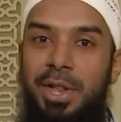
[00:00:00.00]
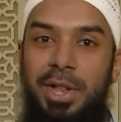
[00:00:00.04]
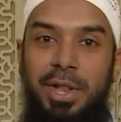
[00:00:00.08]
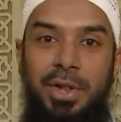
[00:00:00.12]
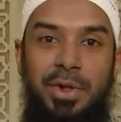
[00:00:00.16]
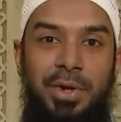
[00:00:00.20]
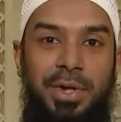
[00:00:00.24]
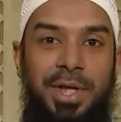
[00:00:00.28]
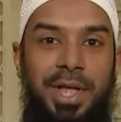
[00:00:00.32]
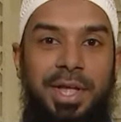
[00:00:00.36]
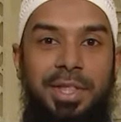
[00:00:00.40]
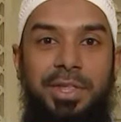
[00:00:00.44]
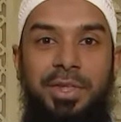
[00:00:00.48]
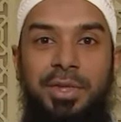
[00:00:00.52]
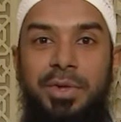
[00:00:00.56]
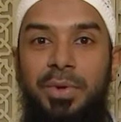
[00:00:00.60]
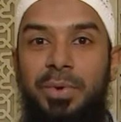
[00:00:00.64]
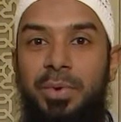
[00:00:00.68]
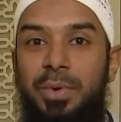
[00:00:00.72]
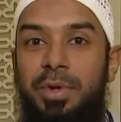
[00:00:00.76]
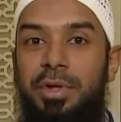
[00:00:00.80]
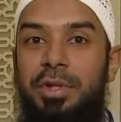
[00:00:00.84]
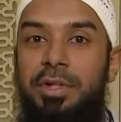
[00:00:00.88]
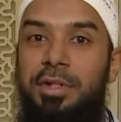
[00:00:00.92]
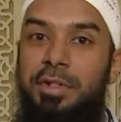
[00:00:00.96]
look at
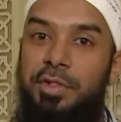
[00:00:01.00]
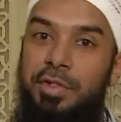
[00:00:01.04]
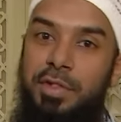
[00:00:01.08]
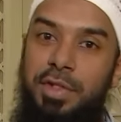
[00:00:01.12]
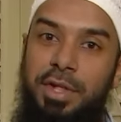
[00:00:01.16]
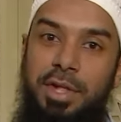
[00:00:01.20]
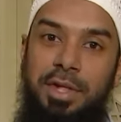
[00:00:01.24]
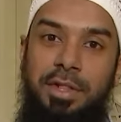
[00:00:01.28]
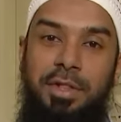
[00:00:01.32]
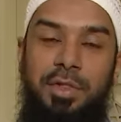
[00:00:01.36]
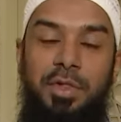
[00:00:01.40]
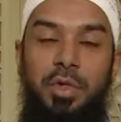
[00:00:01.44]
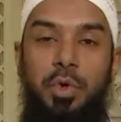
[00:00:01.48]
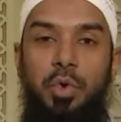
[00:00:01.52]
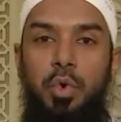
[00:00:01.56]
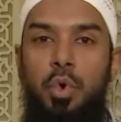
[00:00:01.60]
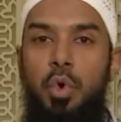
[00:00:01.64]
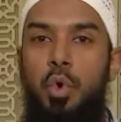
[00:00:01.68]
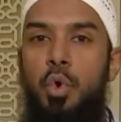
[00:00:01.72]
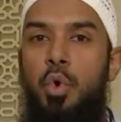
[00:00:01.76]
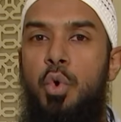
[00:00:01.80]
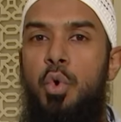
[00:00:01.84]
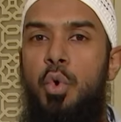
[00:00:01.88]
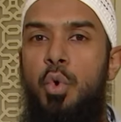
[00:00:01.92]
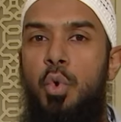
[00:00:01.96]
you, sees
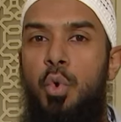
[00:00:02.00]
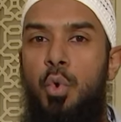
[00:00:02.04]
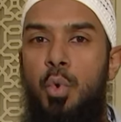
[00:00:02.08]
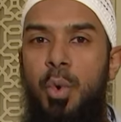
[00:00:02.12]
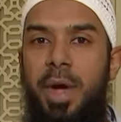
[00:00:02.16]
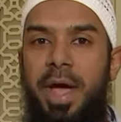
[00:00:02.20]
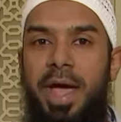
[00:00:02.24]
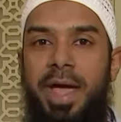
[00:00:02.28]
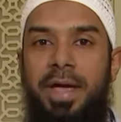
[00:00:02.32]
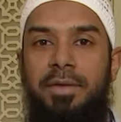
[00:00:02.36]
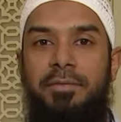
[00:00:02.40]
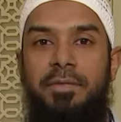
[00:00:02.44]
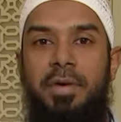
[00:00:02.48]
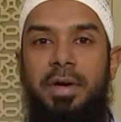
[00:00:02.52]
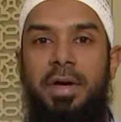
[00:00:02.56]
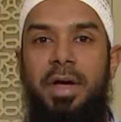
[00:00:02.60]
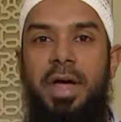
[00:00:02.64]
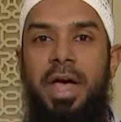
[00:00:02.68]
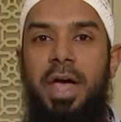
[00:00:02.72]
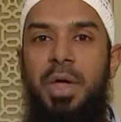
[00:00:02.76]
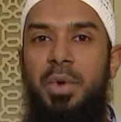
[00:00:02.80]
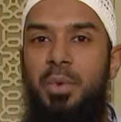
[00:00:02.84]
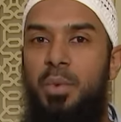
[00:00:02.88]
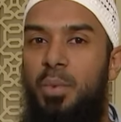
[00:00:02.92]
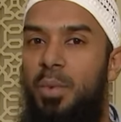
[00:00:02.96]
you
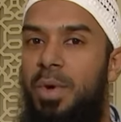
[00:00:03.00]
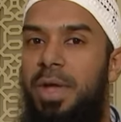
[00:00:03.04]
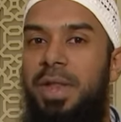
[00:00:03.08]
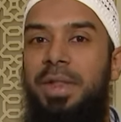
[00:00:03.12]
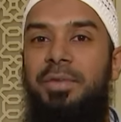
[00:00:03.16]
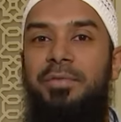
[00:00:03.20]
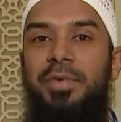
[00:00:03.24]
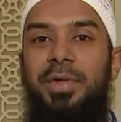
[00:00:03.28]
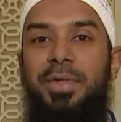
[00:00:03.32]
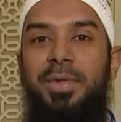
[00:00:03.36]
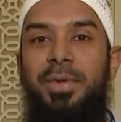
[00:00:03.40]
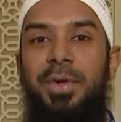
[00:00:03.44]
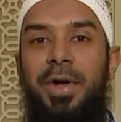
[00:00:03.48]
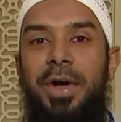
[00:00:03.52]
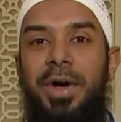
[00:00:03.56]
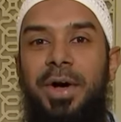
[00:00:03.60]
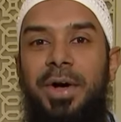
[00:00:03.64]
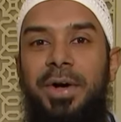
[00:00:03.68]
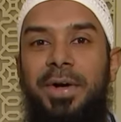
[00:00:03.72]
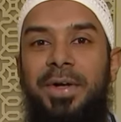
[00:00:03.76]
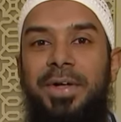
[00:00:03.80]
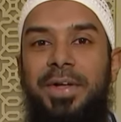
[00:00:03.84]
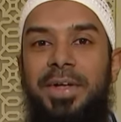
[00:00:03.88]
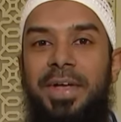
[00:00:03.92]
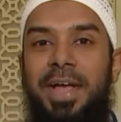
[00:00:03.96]
wherever and whenever you
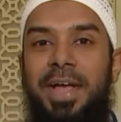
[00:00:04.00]
are.